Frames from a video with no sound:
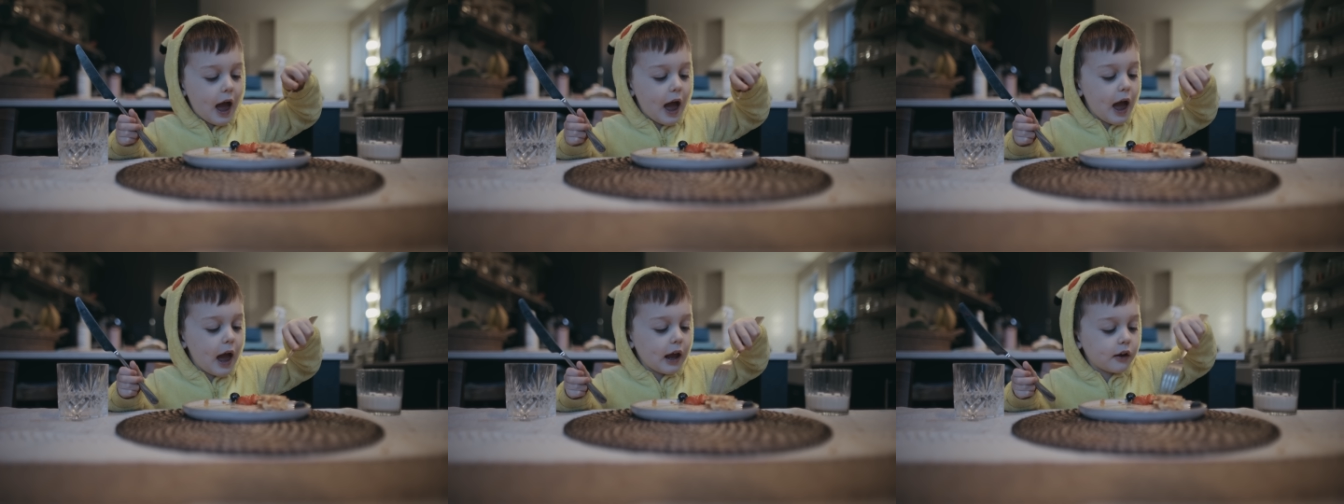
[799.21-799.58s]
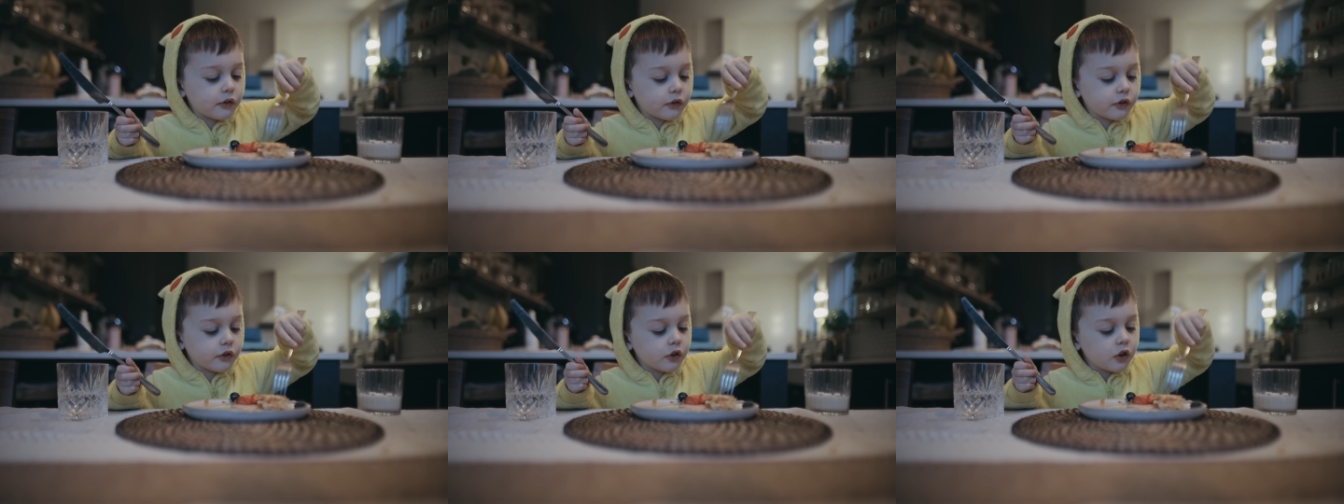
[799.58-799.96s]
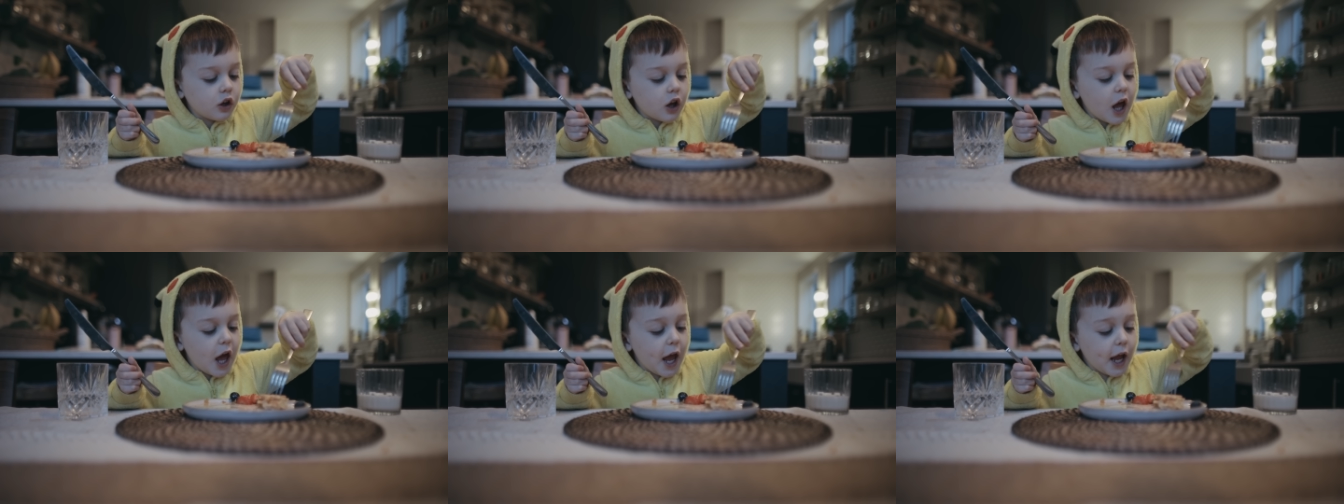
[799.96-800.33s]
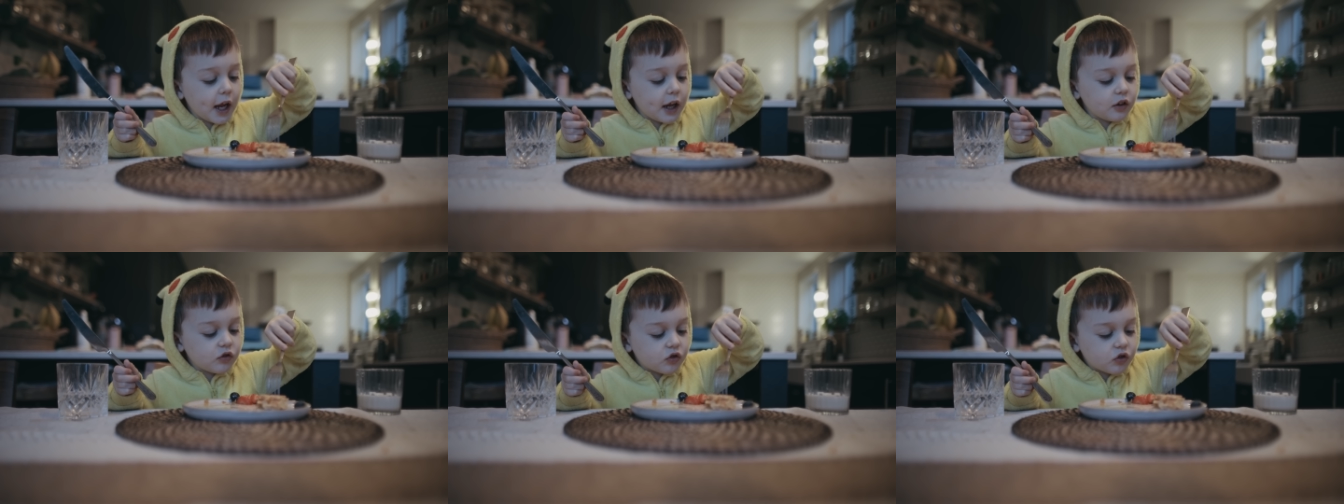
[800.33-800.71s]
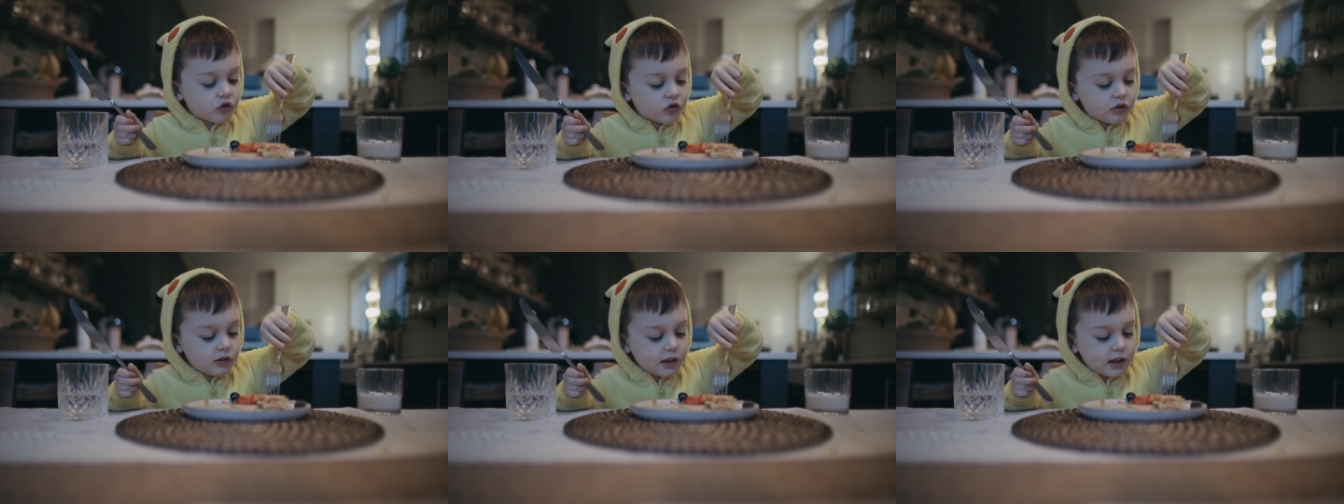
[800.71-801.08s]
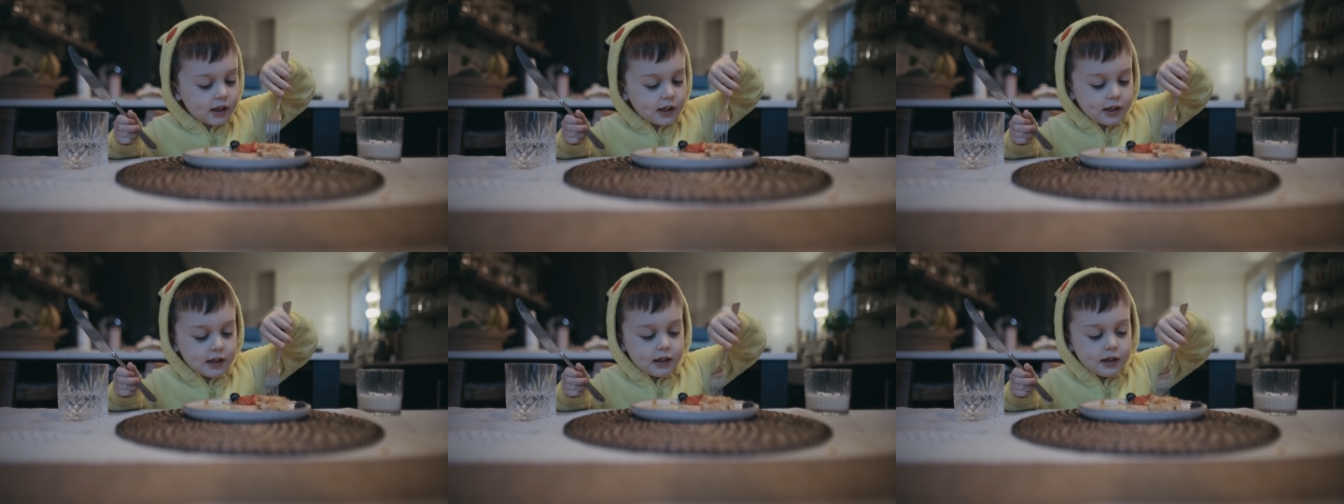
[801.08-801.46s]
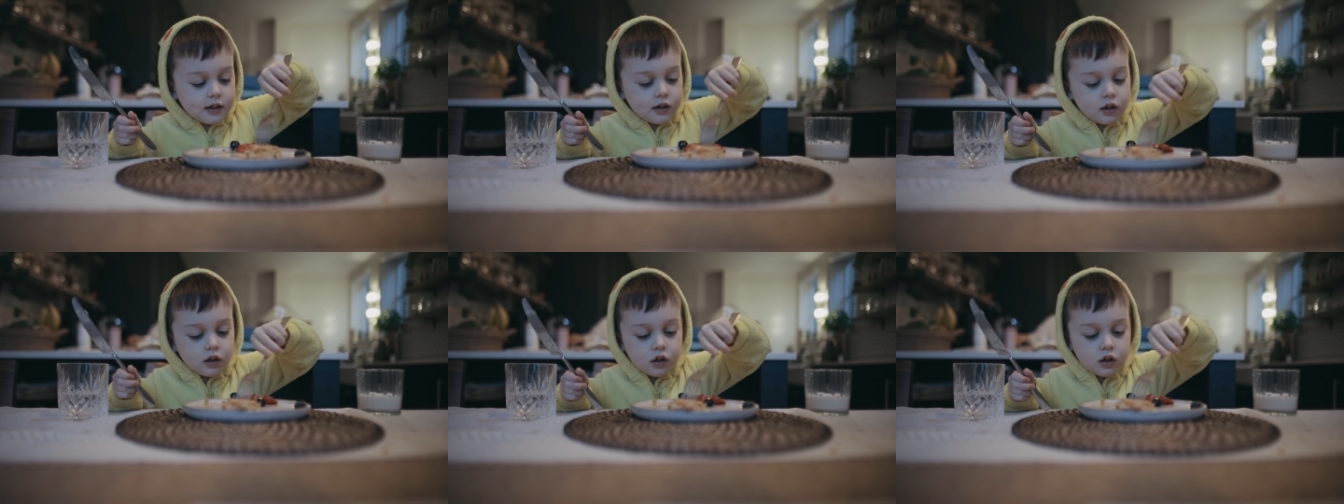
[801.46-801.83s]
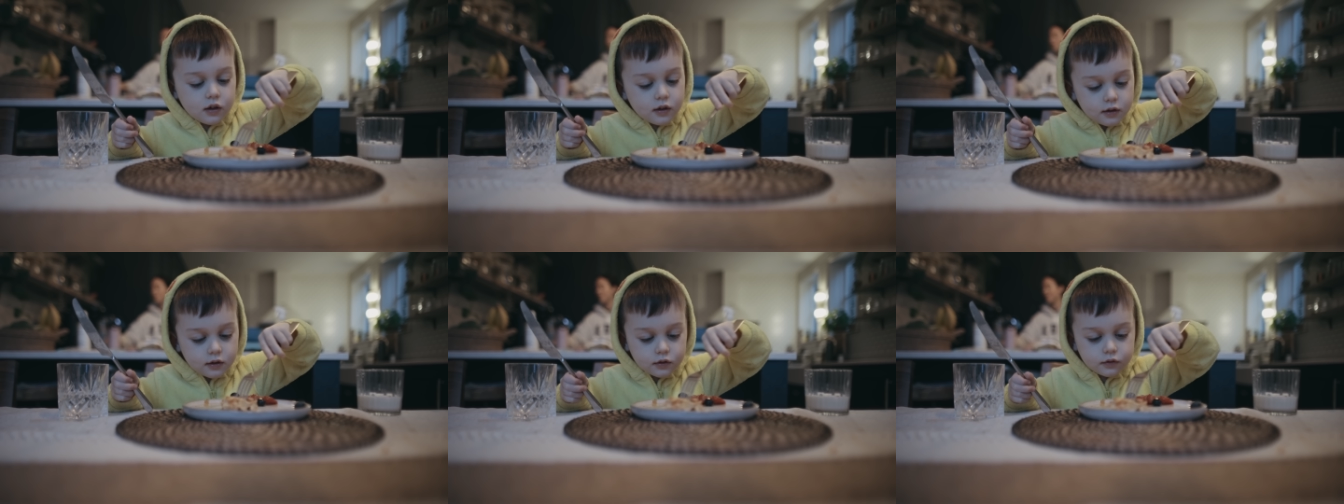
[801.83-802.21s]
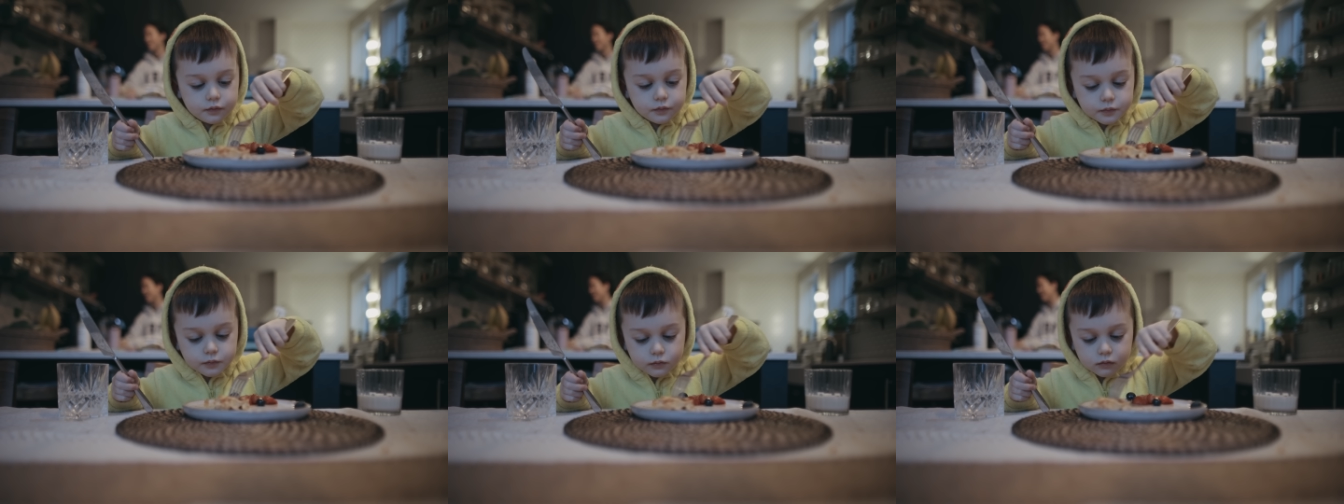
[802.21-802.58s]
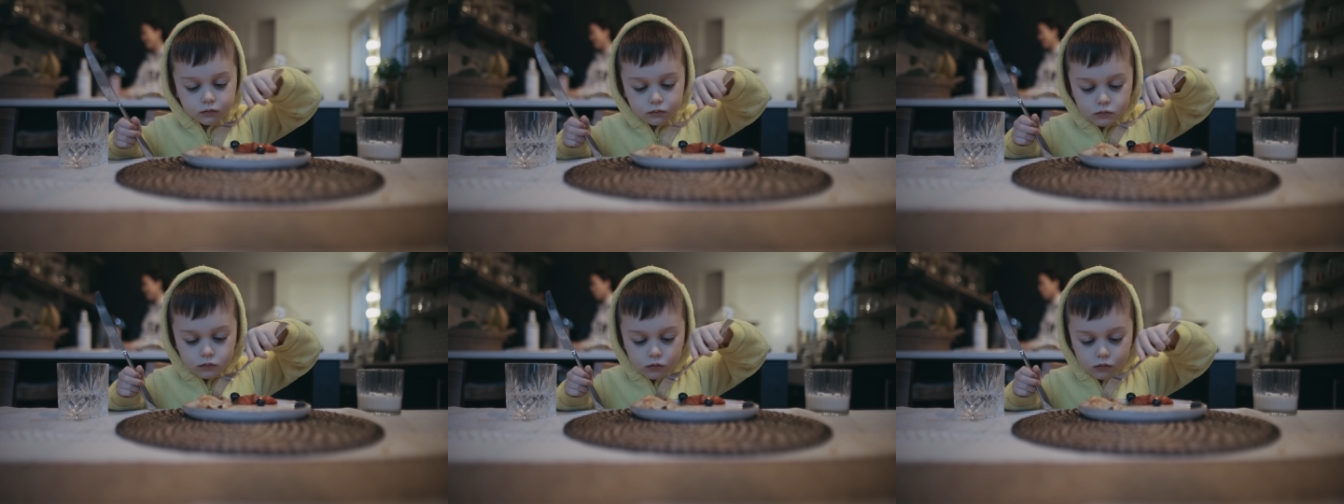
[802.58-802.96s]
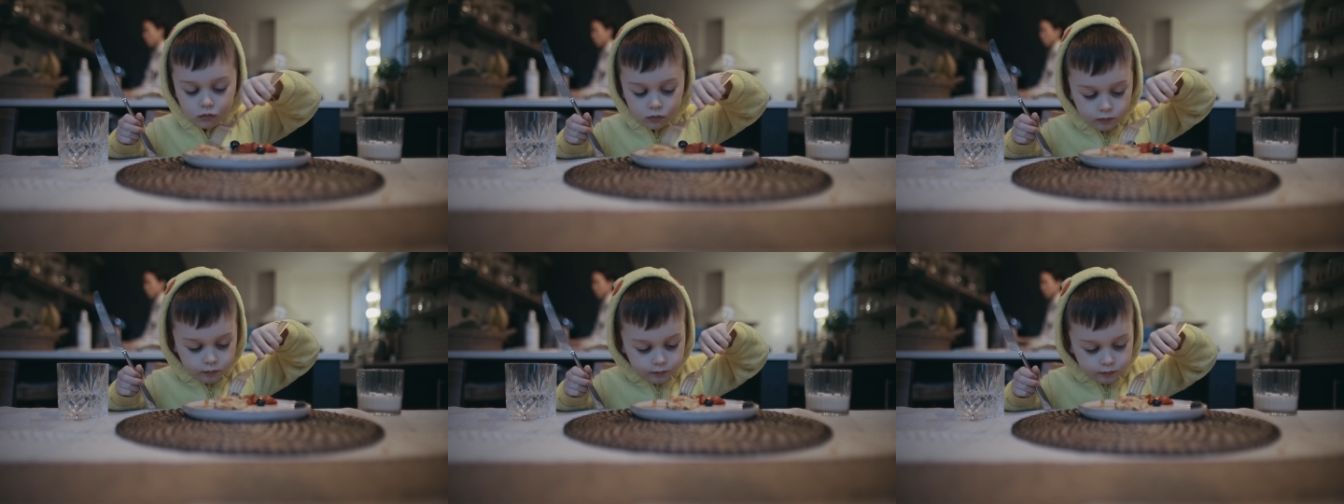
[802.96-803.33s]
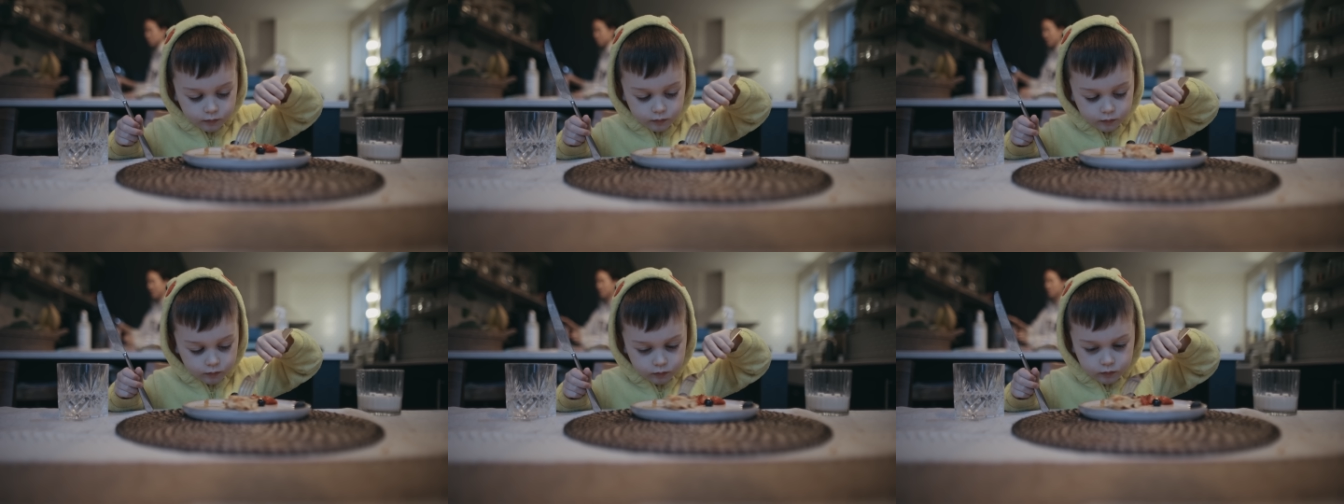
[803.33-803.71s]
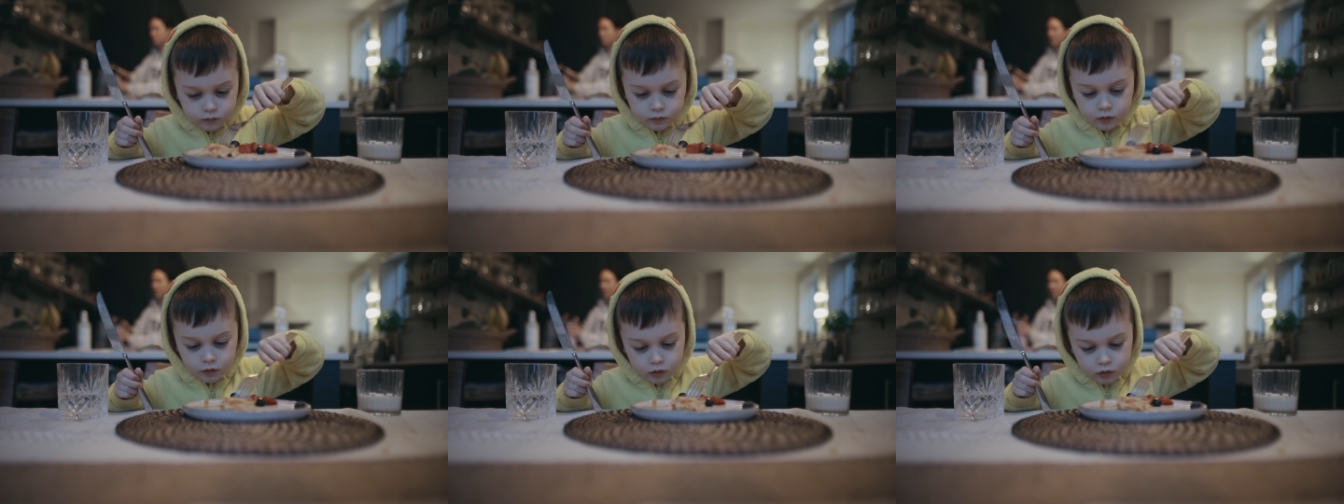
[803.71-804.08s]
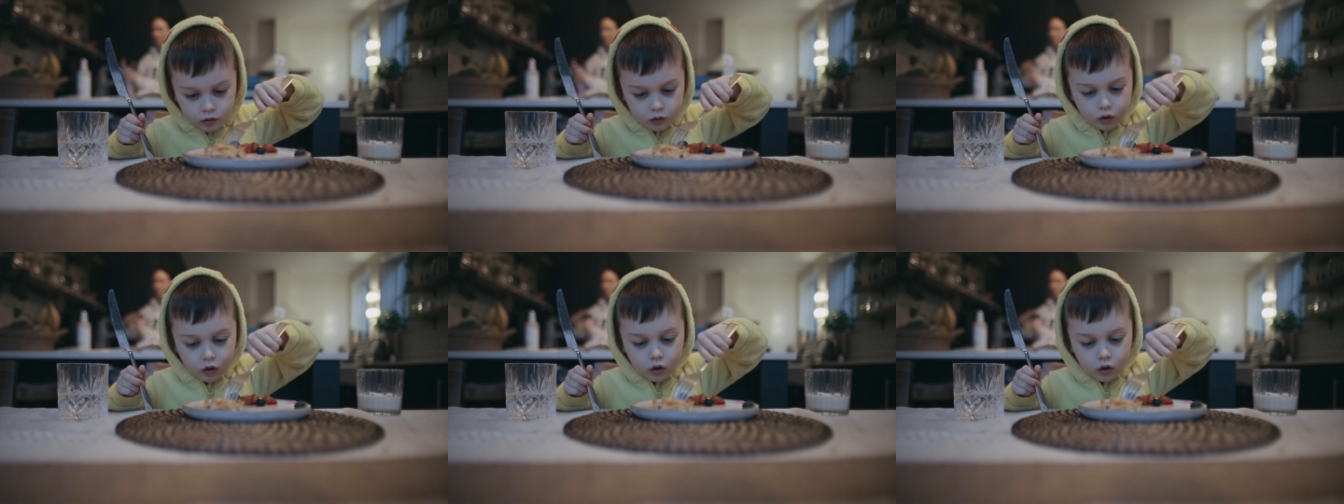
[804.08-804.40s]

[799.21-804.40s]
S H E. Good boy! You got all your spellings right.